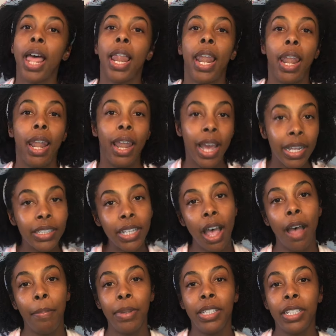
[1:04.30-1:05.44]
let's
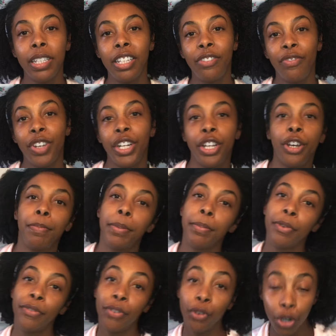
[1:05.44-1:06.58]
hop into this video, but
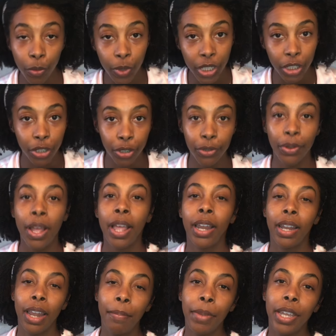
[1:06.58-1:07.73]
before we do,
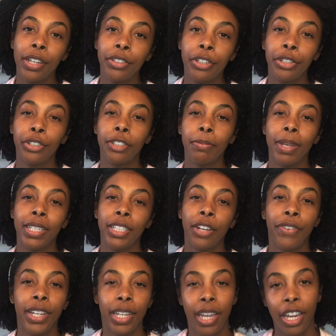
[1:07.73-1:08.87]
let me introduce
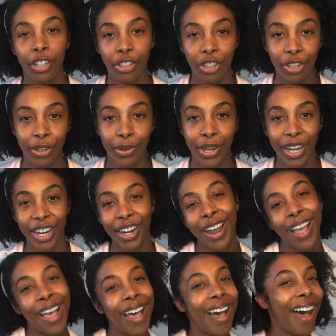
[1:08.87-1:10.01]
myself in case you're new here.
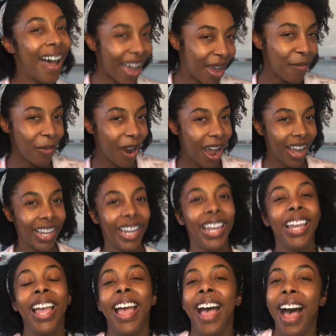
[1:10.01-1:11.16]
I'm
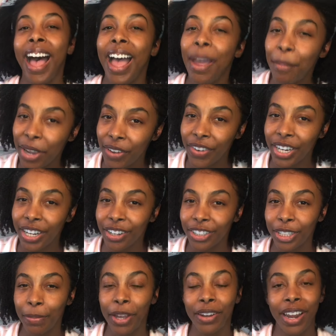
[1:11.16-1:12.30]
Rocky. I make
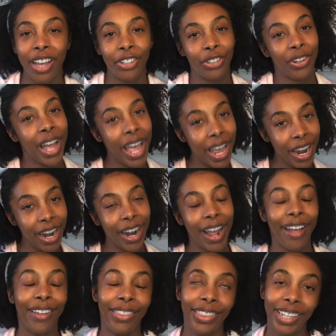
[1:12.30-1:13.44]
videos about natural hair,
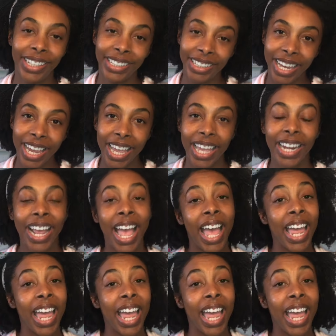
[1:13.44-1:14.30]
healthy skin,